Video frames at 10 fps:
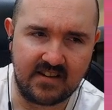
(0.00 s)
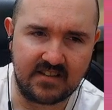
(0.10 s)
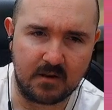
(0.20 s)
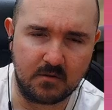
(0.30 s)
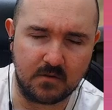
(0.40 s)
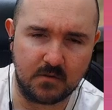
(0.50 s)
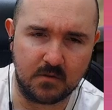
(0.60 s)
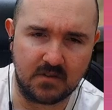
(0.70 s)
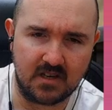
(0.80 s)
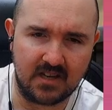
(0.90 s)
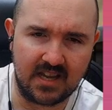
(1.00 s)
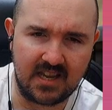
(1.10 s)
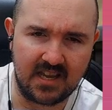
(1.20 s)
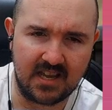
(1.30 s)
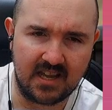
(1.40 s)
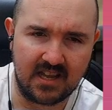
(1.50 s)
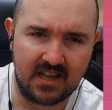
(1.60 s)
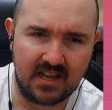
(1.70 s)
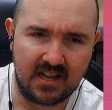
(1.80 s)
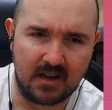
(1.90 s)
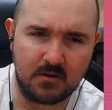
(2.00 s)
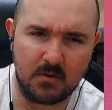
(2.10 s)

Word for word: Delta Force, didn't they? I do